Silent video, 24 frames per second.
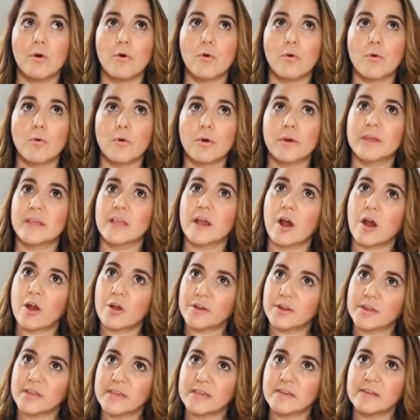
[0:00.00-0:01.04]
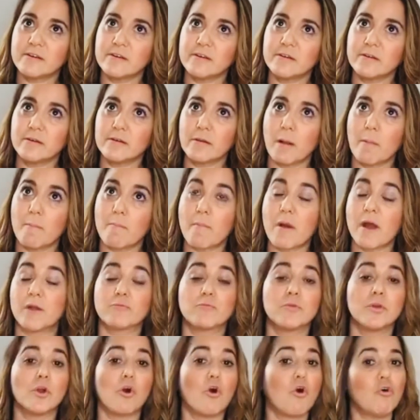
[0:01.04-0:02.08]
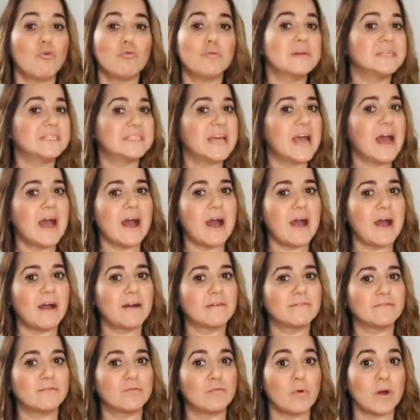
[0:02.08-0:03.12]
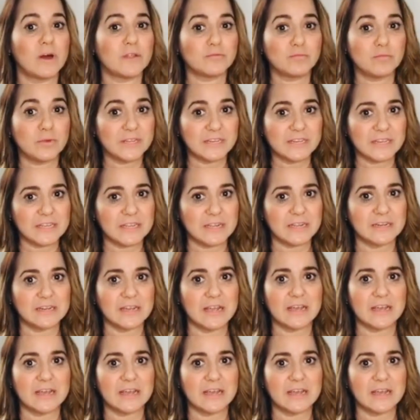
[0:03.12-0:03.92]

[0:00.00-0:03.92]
we are here, but we always have what we need.